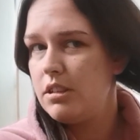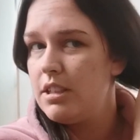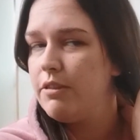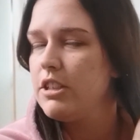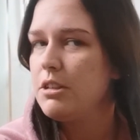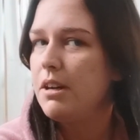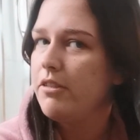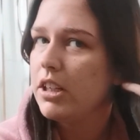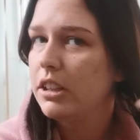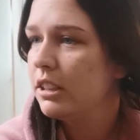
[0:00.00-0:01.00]
Because if I do
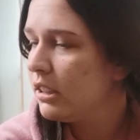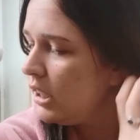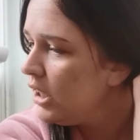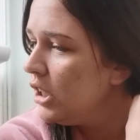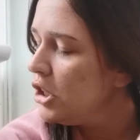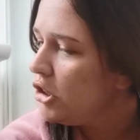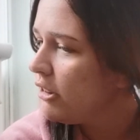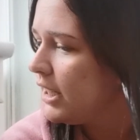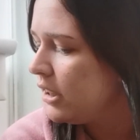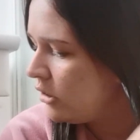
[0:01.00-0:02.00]
ever like
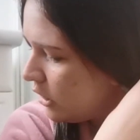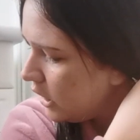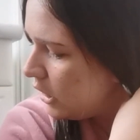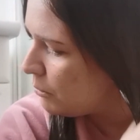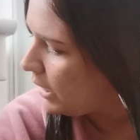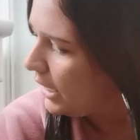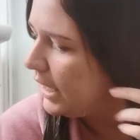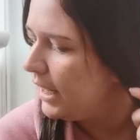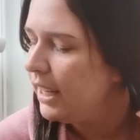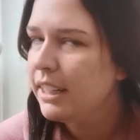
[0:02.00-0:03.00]
straighten or curl my
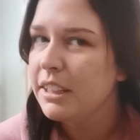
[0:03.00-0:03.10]
hair,